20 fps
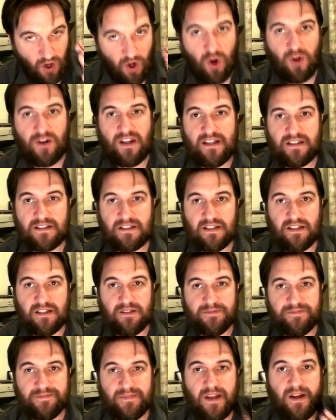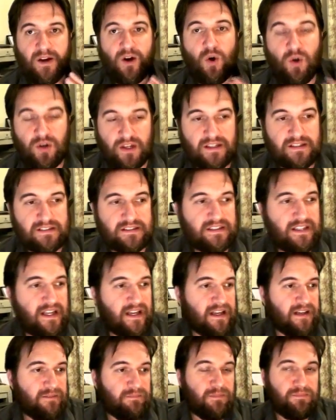on it. They're on it.
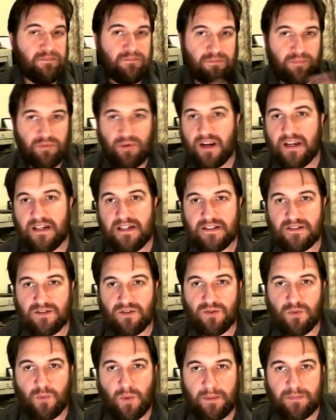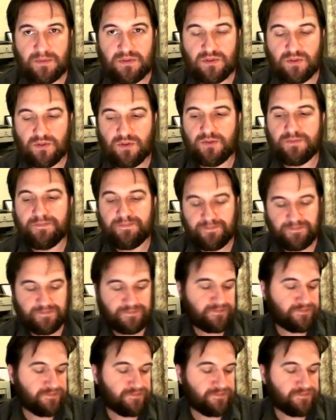Their brain is on the web store.